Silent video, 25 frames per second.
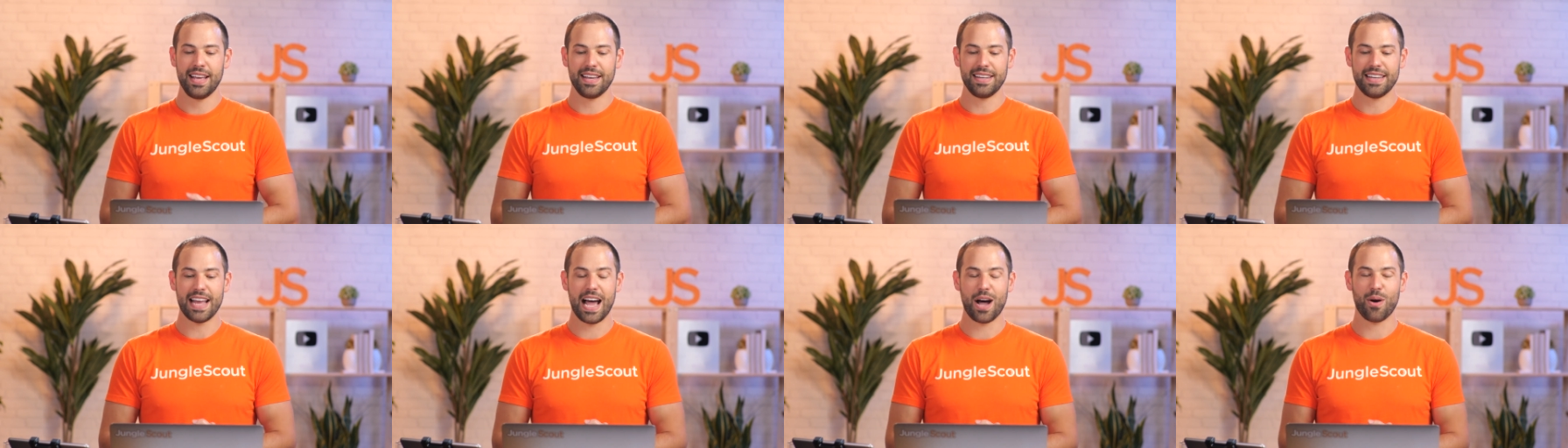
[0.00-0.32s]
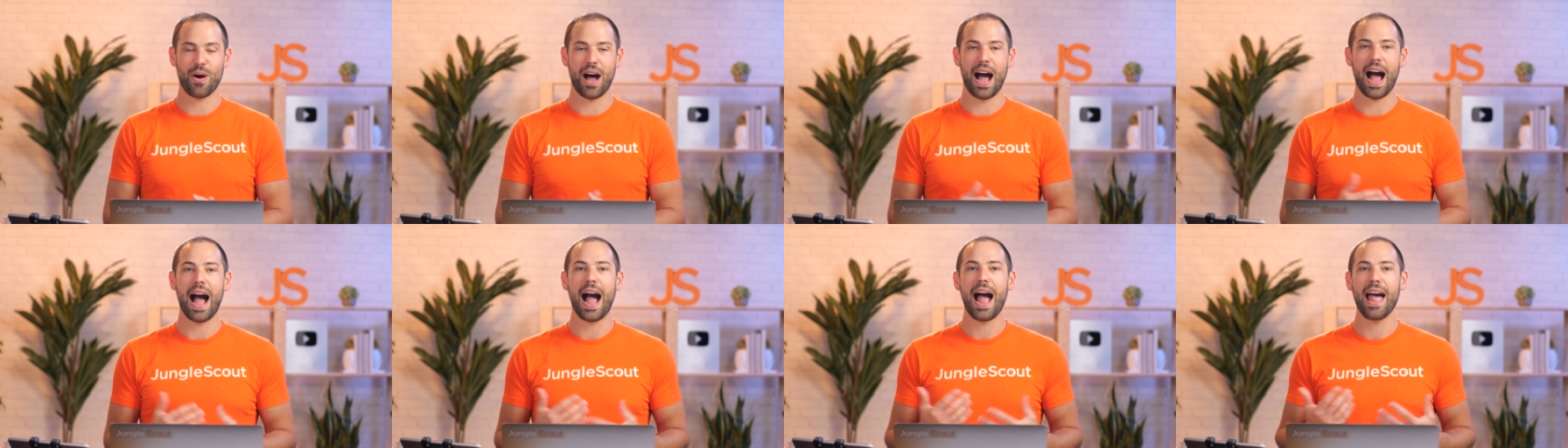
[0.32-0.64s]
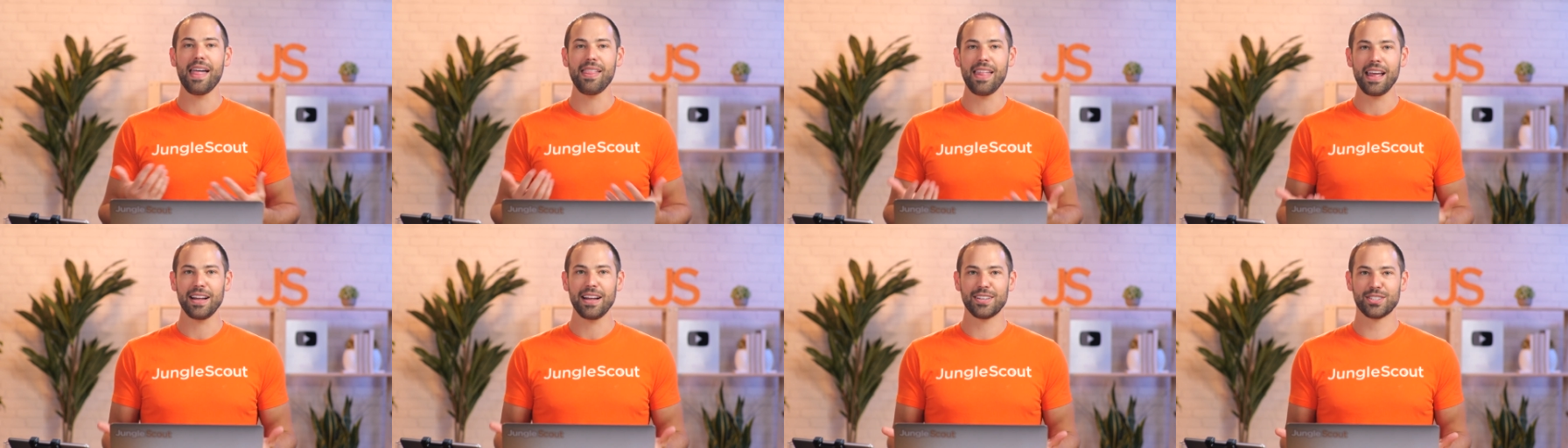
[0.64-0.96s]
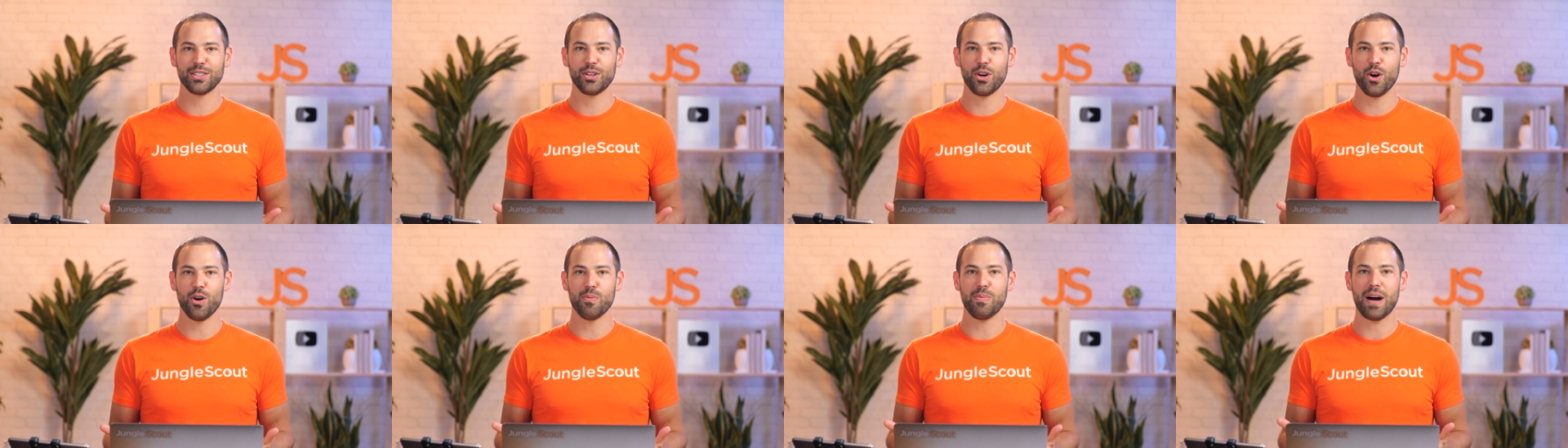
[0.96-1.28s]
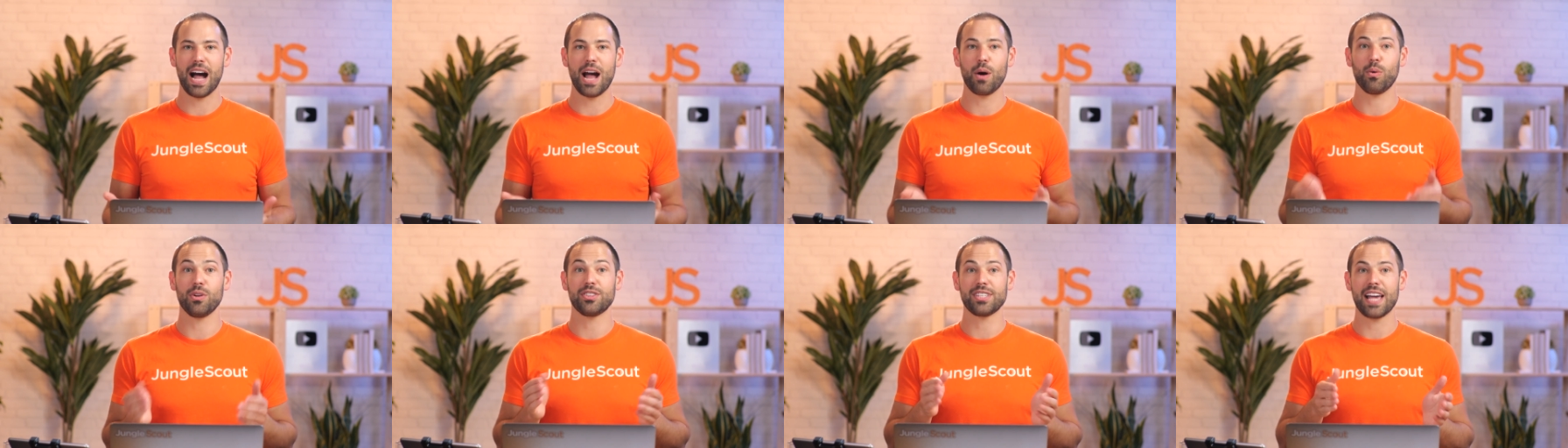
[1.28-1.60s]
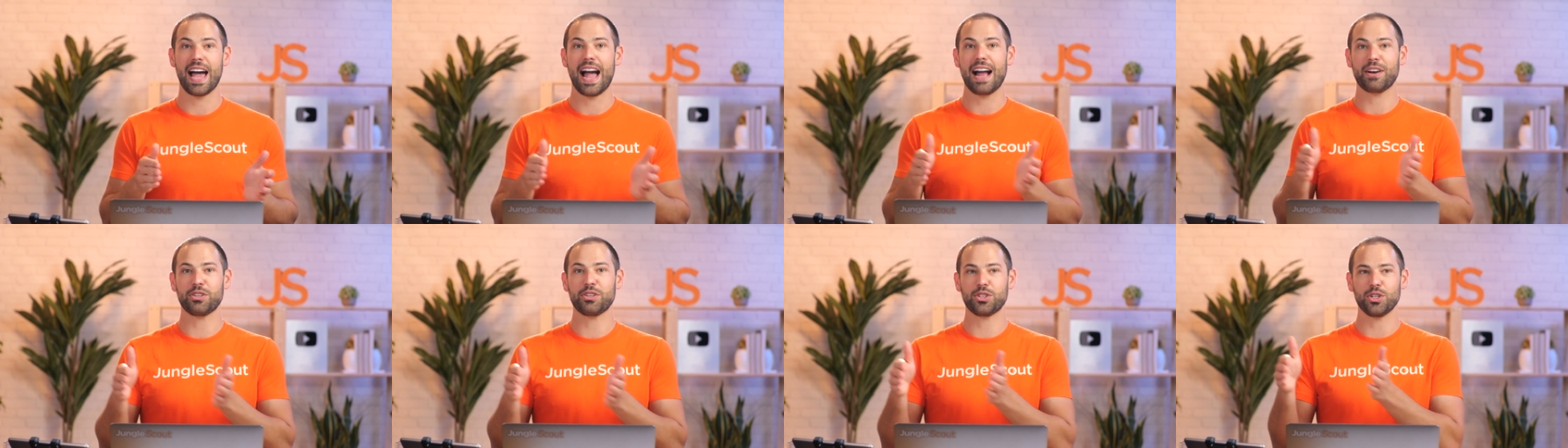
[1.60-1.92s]
Now, I like to go by
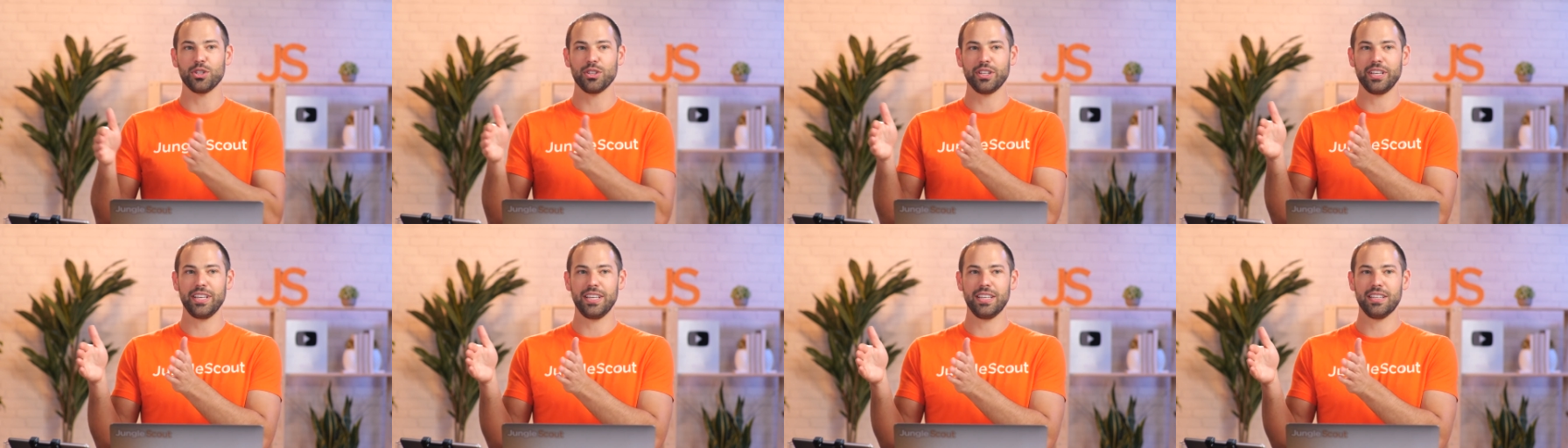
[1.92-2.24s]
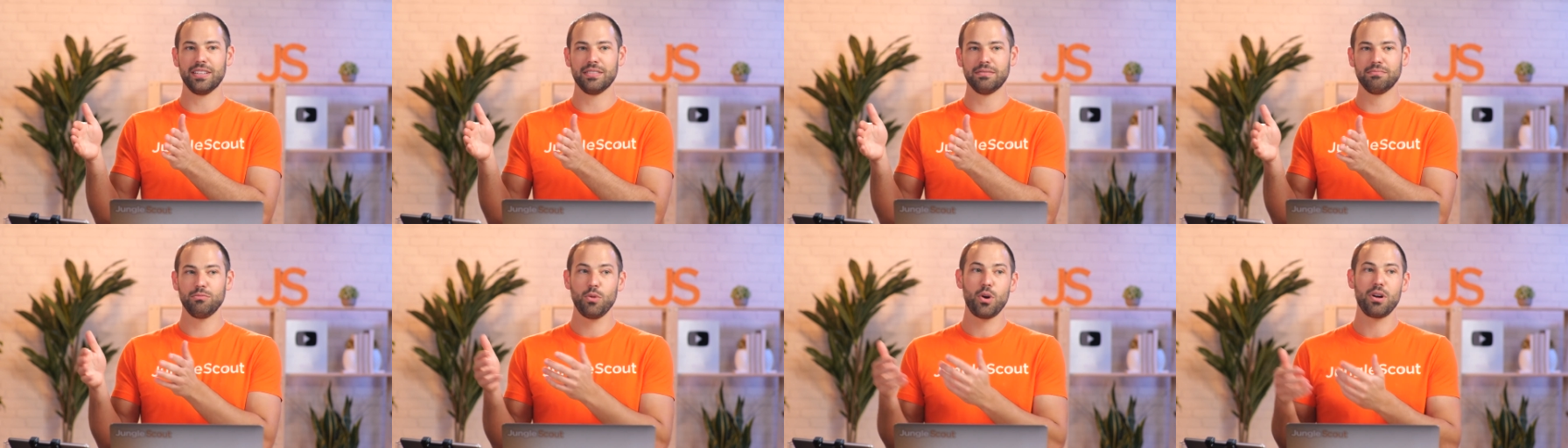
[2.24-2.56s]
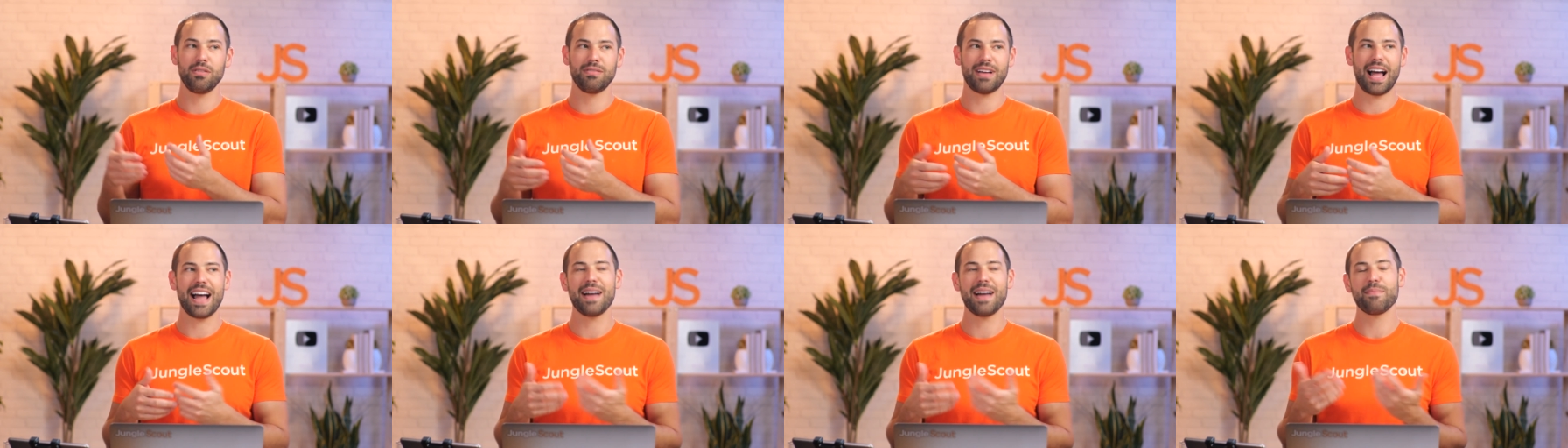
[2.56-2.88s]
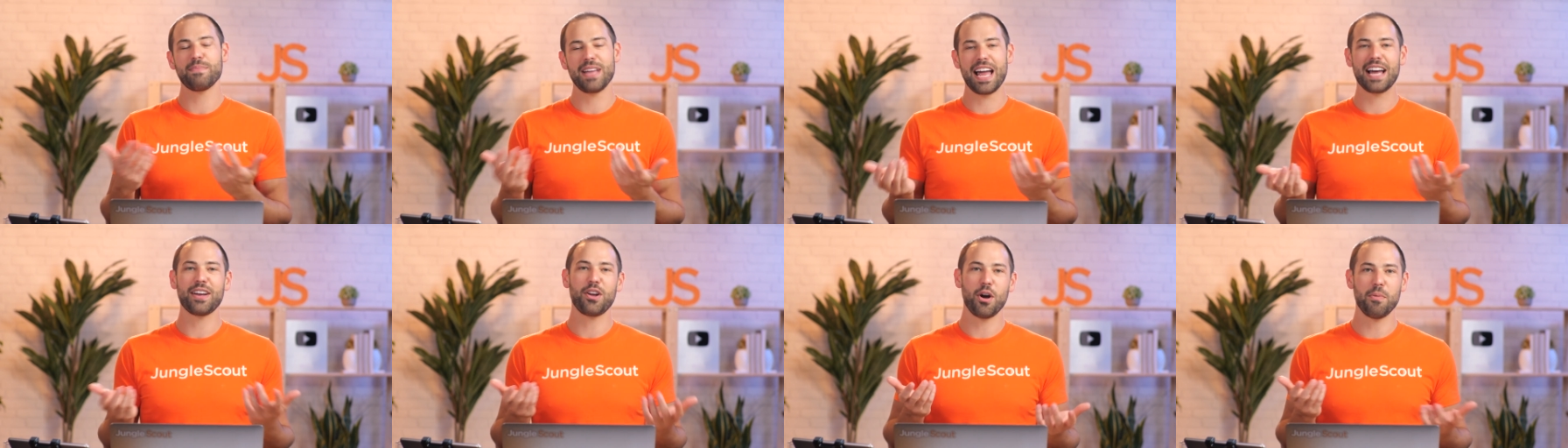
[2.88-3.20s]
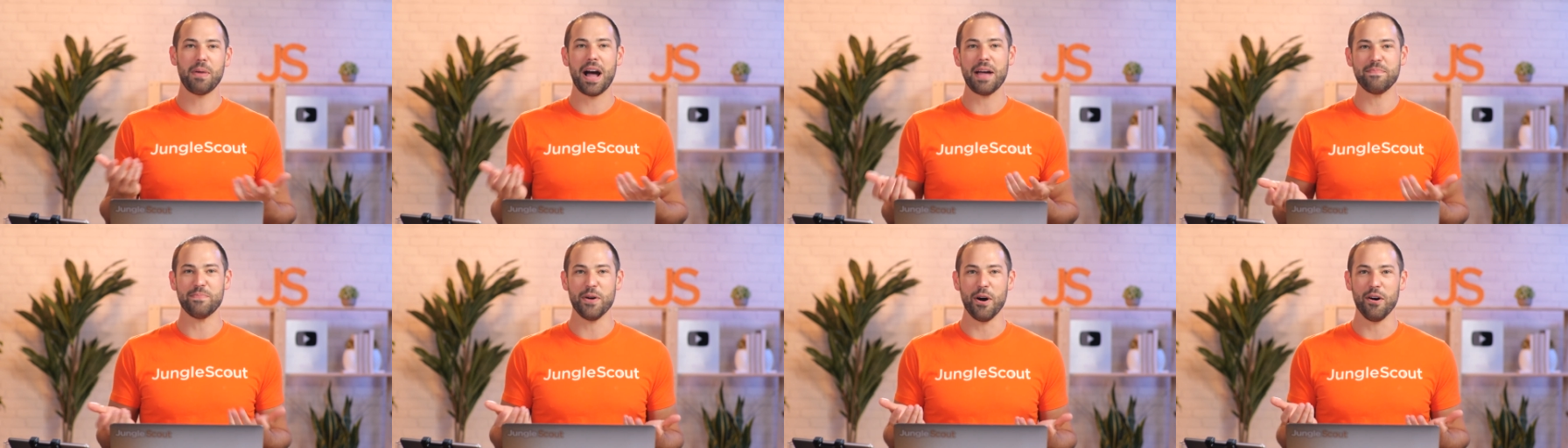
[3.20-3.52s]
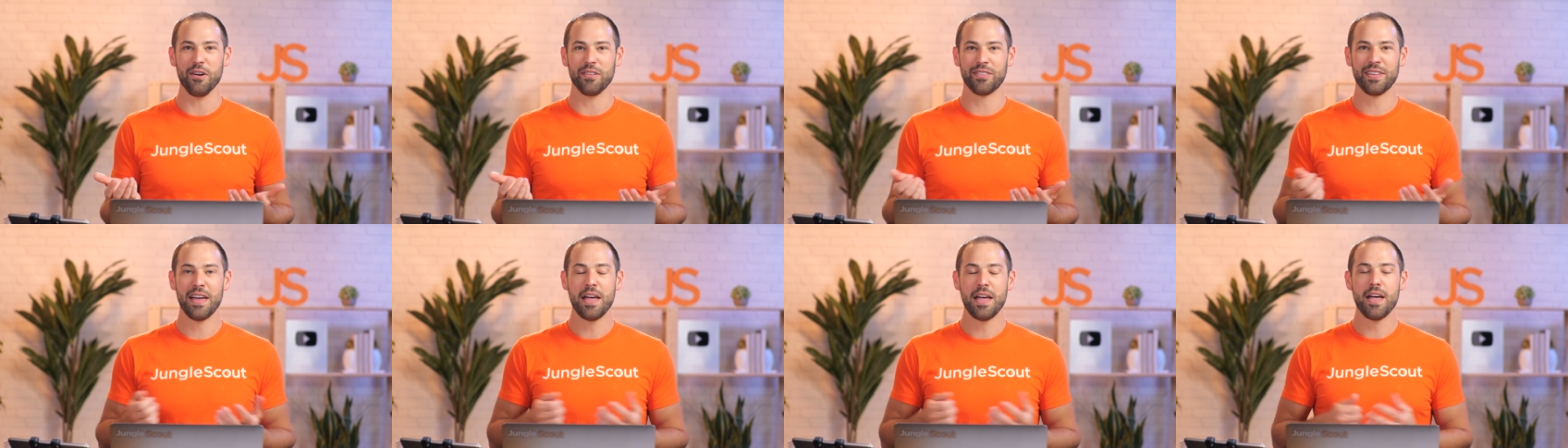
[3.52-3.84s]
what's actually, well, I mean, I go by
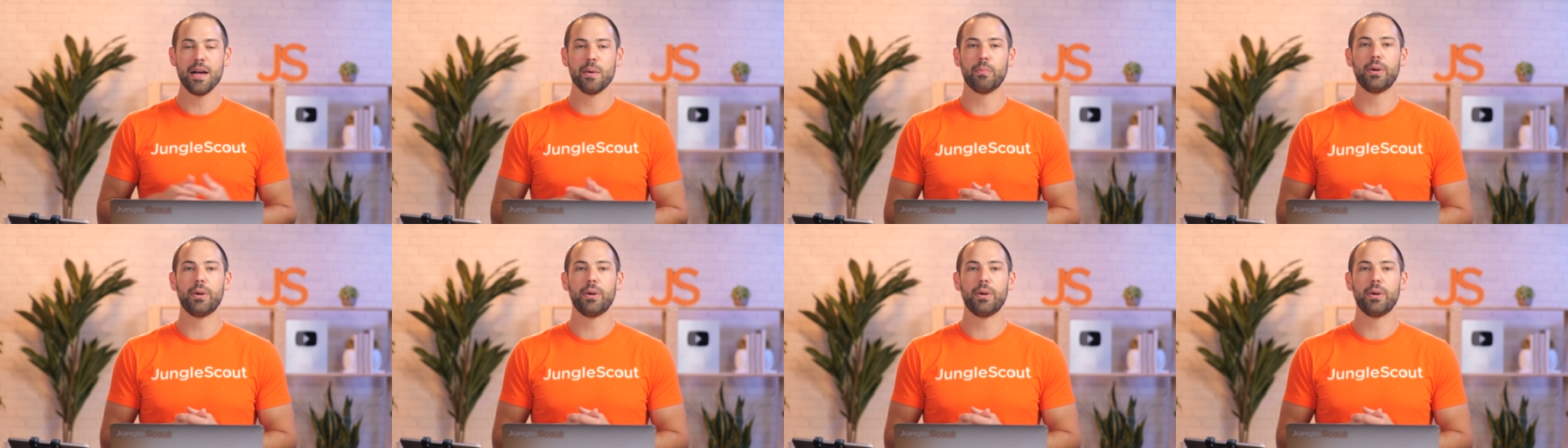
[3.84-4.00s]
both,